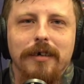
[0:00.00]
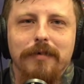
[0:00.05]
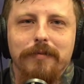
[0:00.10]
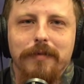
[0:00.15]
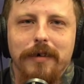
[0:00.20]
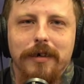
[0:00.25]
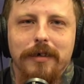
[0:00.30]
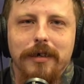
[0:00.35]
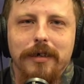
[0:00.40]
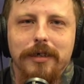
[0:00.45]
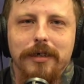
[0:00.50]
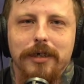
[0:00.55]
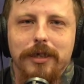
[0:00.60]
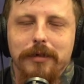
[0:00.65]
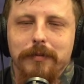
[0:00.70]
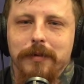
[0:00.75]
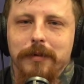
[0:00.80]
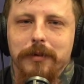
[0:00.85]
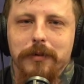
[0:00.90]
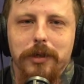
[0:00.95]
Fuck it,
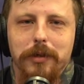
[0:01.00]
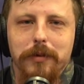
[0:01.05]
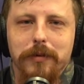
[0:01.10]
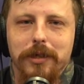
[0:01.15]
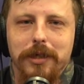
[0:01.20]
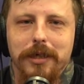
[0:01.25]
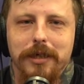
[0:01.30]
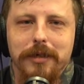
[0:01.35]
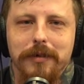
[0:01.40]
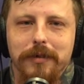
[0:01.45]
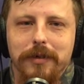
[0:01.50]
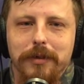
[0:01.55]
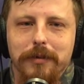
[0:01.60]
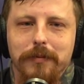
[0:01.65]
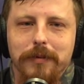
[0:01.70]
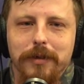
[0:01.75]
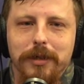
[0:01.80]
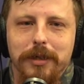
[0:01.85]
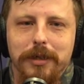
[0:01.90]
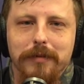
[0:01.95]
Jimmy Uso, Jey
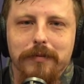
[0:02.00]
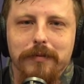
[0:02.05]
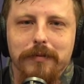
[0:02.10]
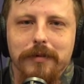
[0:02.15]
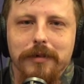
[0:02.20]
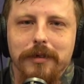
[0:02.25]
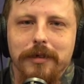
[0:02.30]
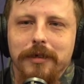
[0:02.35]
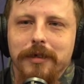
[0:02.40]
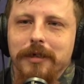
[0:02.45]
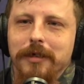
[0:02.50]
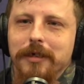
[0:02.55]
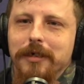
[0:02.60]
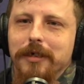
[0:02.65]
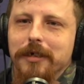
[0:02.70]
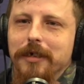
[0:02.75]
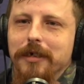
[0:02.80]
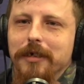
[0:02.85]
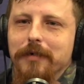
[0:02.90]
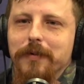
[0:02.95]
Uso, whichever.
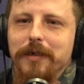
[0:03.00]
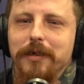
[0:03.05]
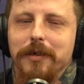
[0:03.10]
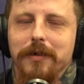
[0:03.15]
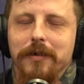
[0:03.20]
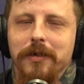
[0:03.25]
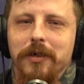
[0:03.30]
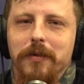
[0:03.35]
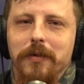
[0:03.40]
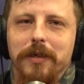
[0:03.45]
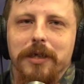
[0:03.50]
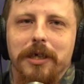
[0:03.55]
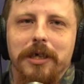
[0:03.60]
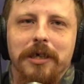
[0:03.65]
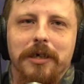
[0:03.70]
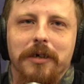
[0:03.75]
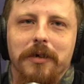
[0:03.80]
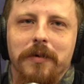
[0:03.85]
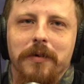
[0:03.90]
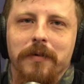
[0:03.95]
We all know what's going
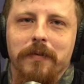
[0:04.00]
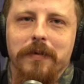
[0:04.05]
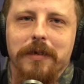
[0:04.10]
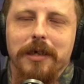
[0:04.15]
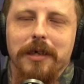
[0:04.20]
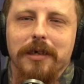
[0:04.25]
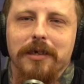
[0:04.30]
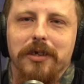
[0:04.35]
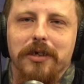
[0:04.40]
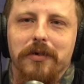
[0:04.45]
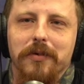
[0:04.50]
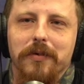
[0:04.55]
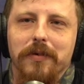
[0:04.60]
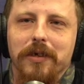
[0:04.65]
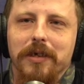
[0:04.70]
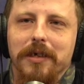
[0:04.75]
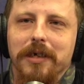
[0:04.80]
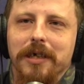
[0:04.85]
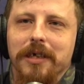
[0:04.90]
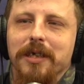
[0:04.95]
to go on with that
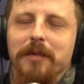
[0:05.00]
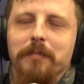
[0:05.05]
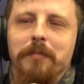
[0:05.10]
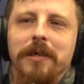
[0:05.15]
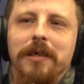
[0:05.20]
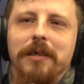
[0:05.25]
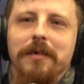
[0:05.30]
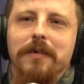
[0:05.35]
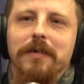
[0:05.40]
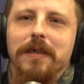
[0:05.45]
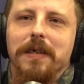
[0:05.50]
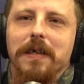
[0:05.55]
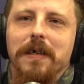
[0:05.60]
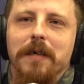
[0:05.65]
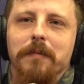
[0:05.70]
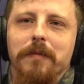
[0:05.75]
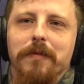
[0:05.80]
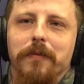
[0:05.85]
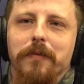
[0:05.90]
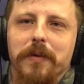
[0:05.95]
storyline. It's a matter of
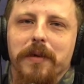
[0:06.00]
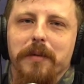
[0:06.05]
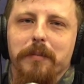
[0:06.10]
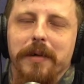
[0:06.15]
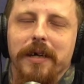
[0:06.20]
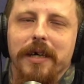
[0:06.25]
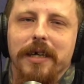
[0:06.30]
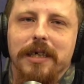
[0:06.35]
time before they're back